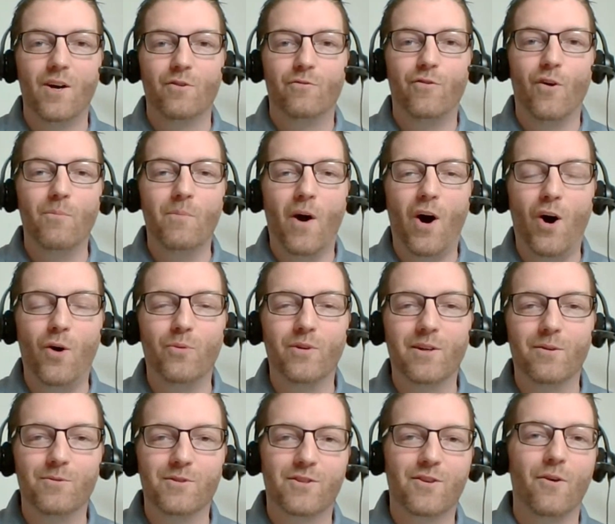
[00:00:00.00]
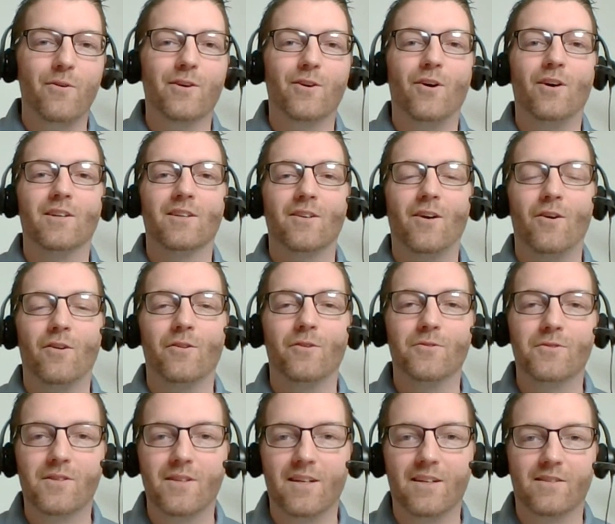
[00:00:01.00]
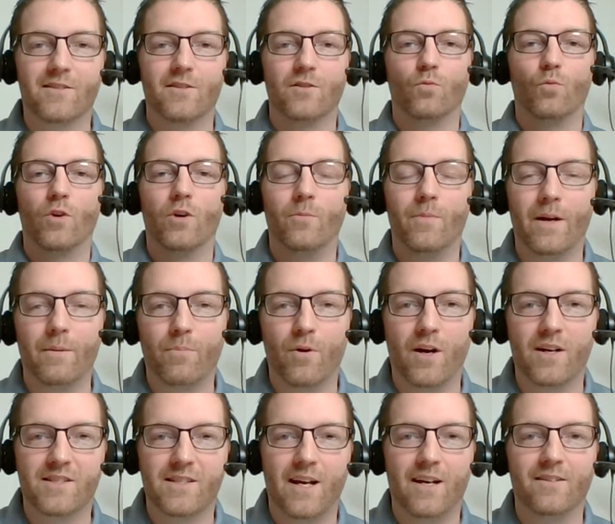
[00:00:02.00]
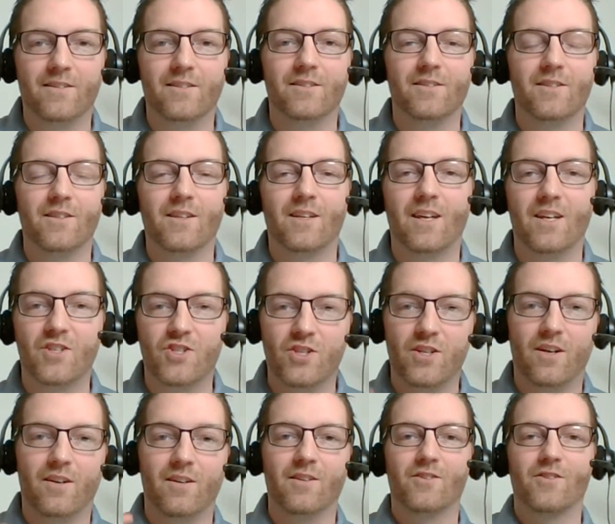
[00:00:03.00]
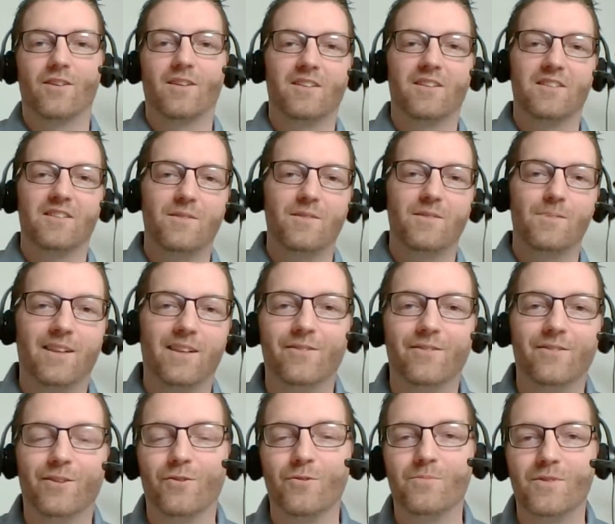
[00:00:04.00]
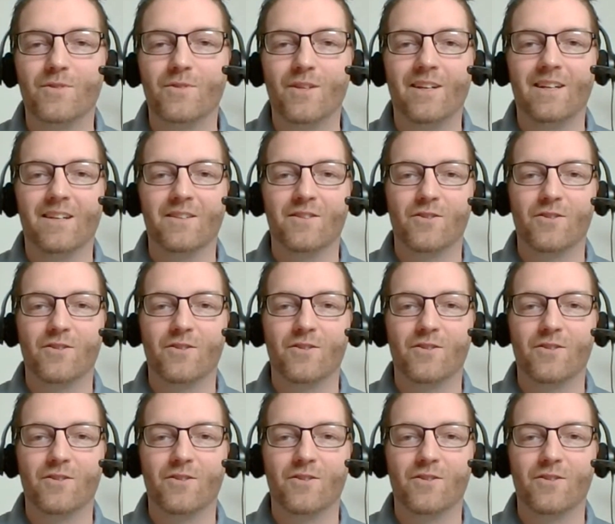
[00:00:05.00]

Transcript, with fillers: football when it was going on and all those things, and wheel my press out into the kitchen area so I can see my living room T V.